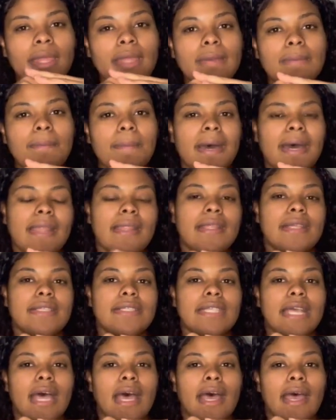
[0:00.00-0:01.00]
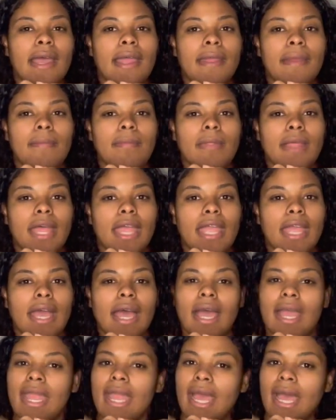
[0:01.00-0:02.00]
And by the time like
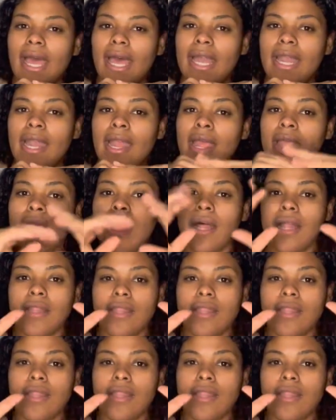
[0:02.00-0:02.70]
I had a